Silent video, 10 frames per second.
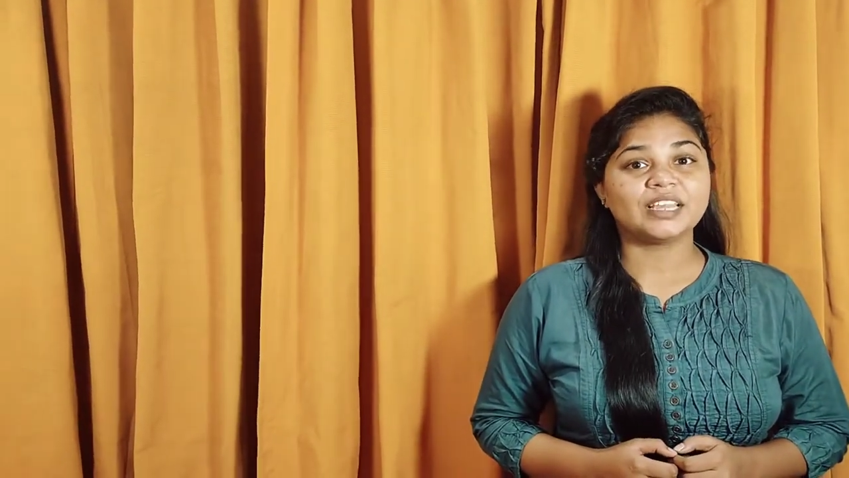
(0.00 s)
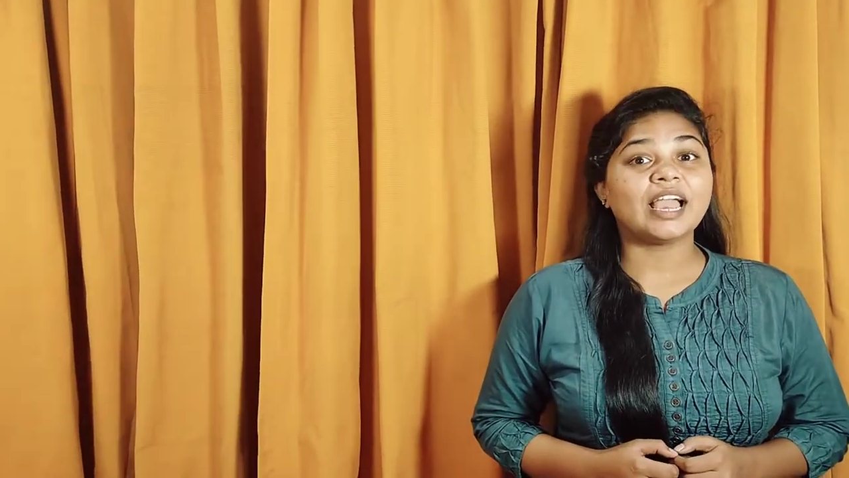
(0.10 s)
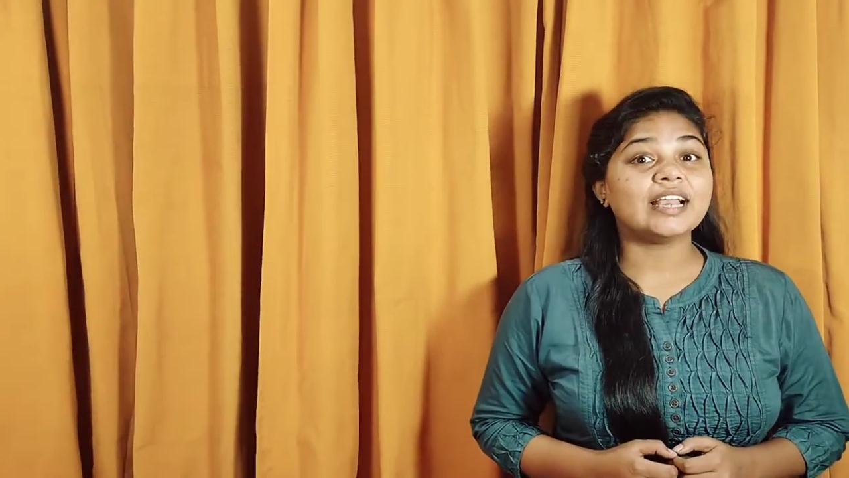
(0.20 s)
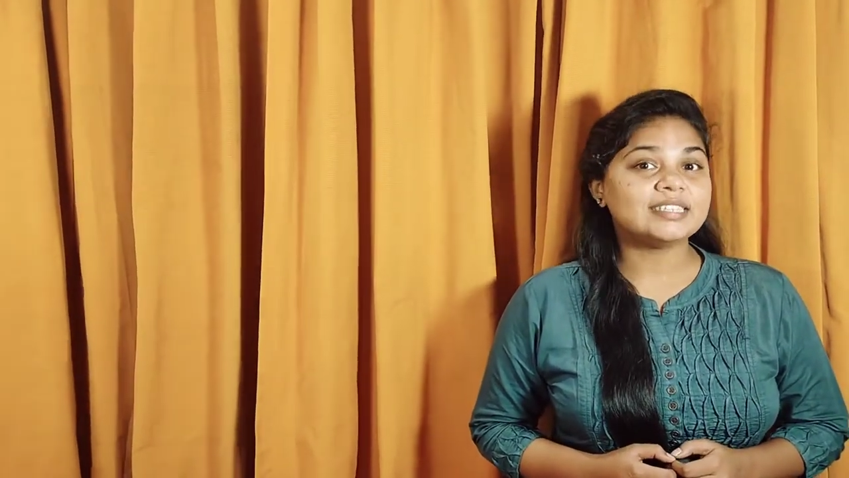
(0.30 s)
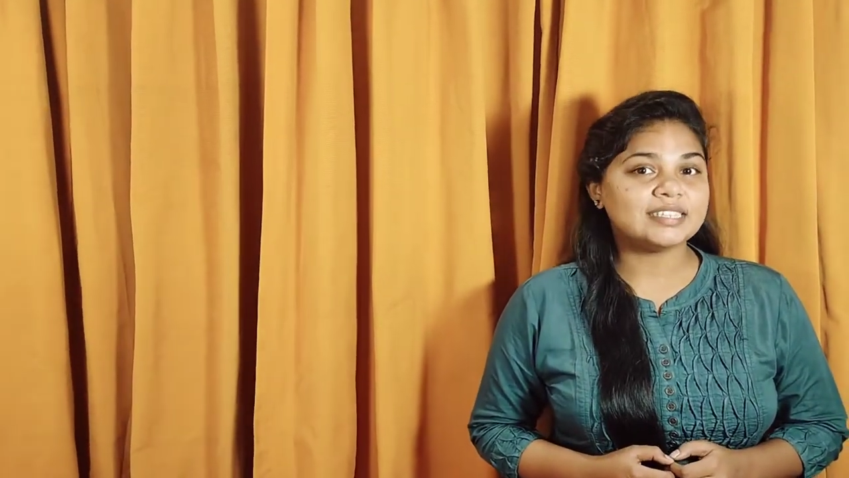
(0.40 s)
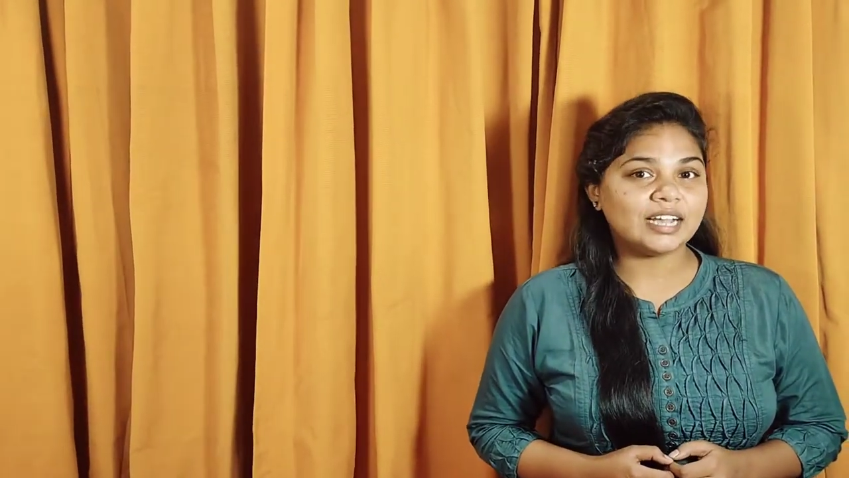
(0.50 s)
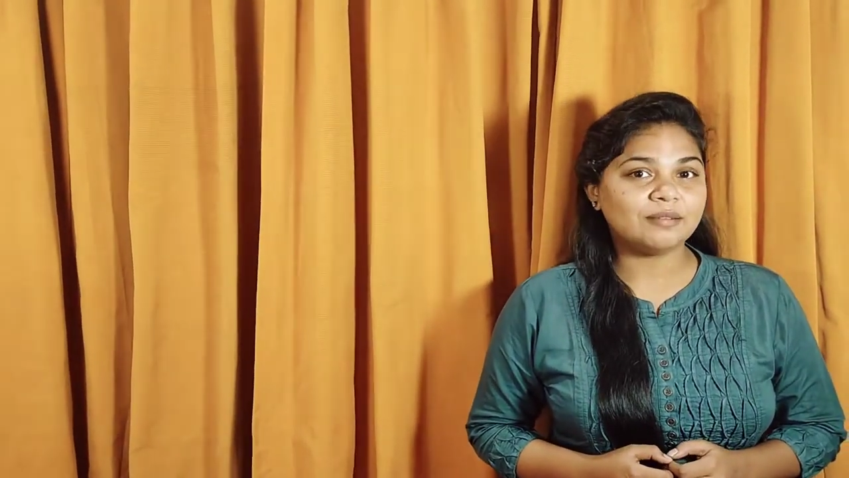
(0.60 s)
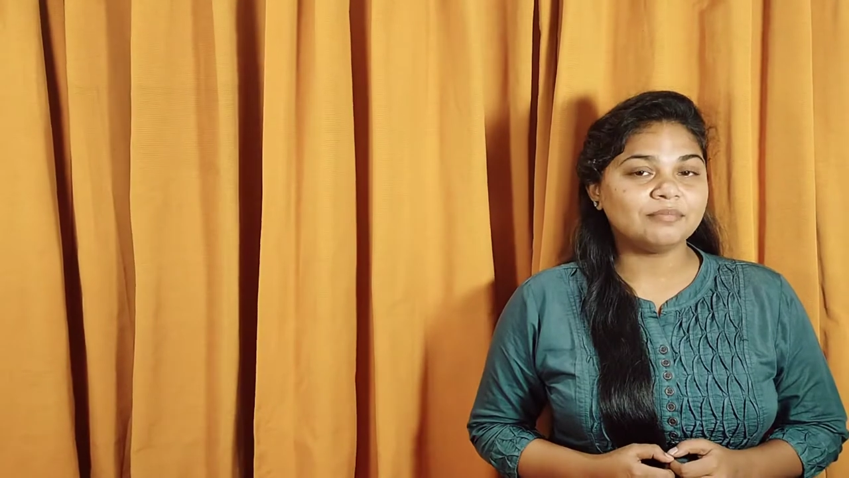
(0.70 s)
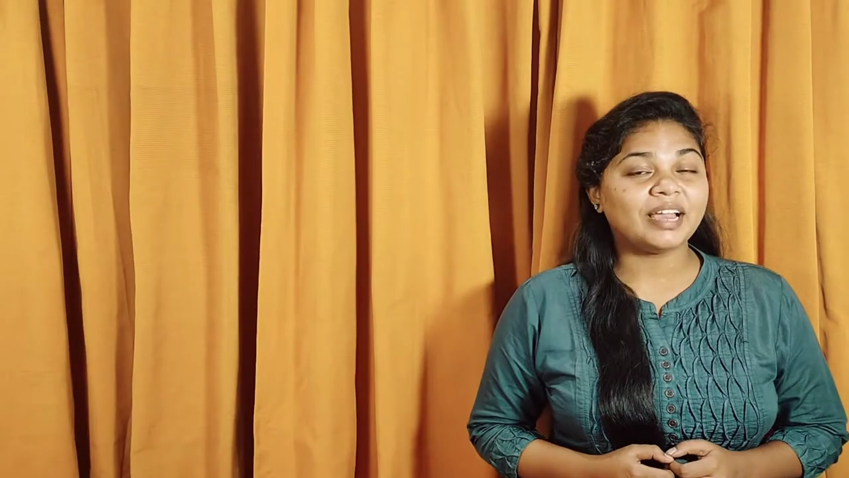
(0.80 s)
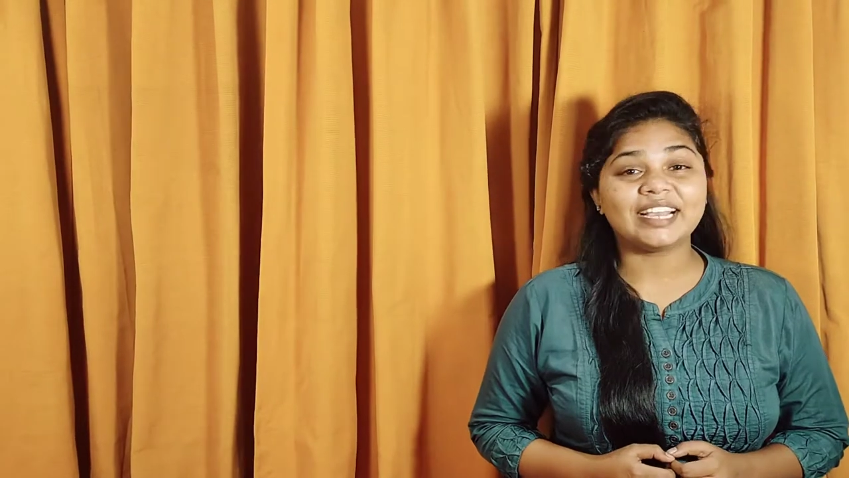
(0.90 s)
and
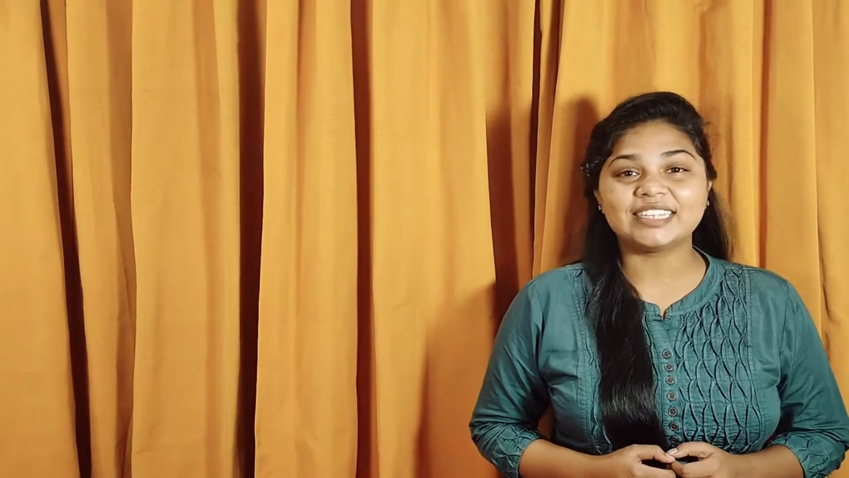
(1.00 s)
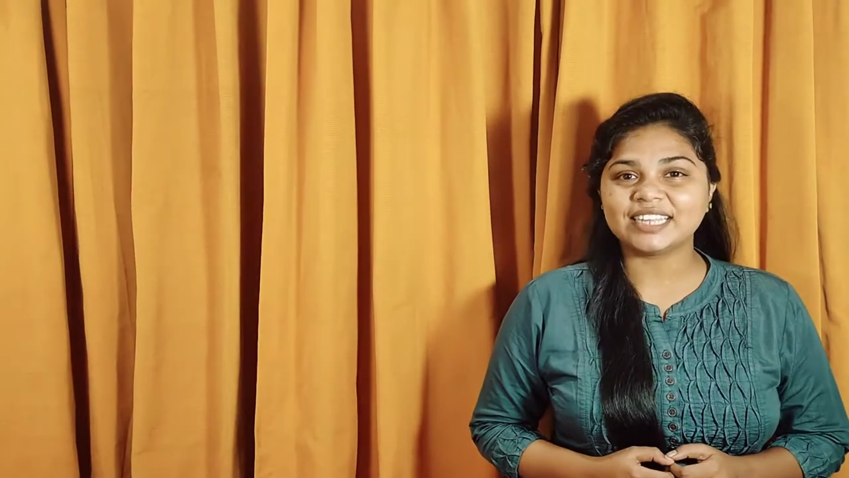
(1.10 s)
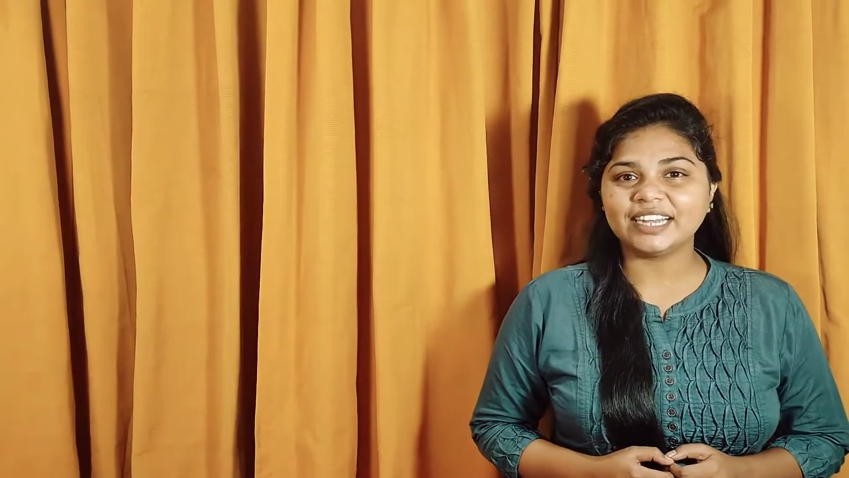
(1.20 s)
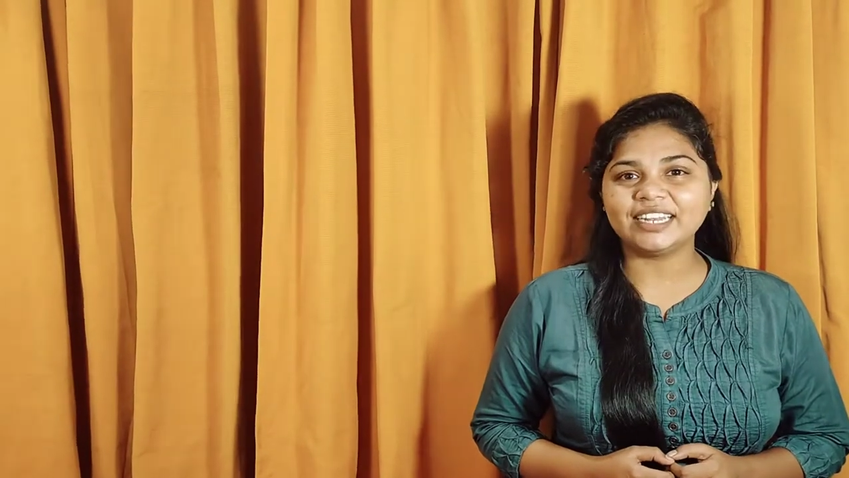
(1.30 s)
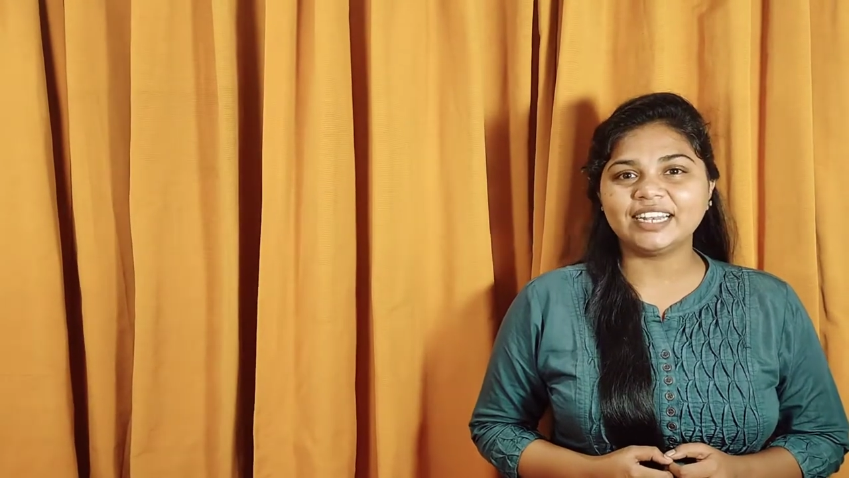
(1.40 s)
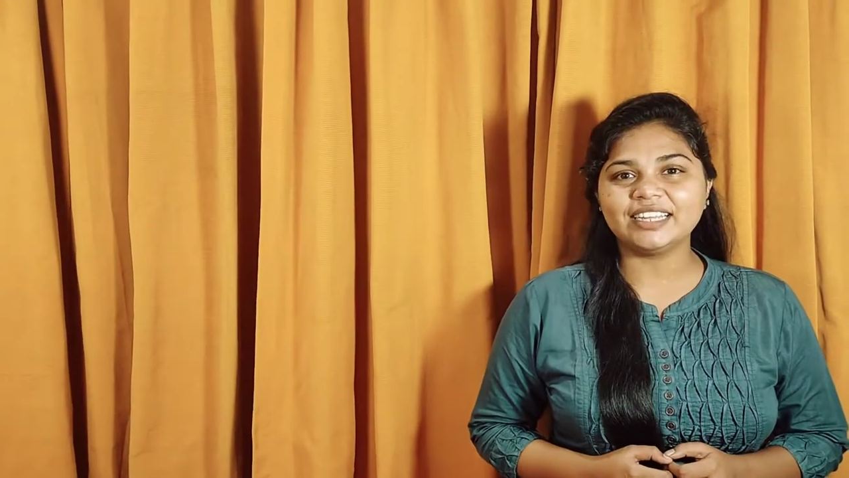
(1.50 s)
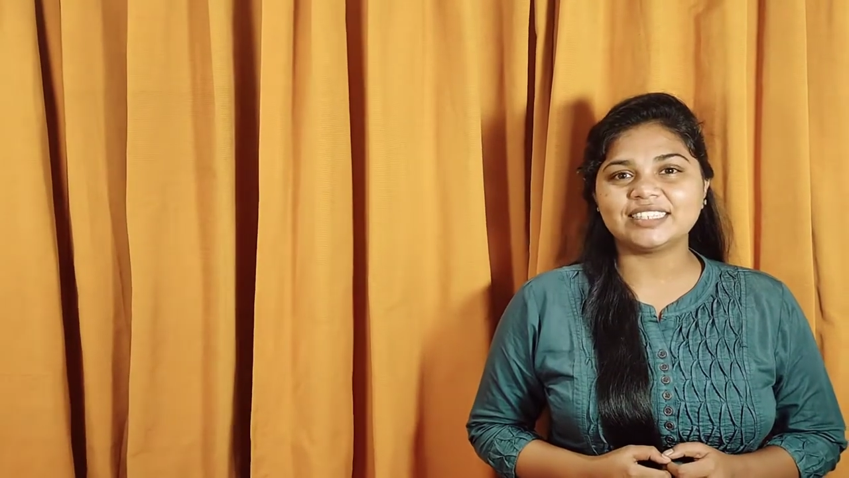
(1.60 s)
some excitedly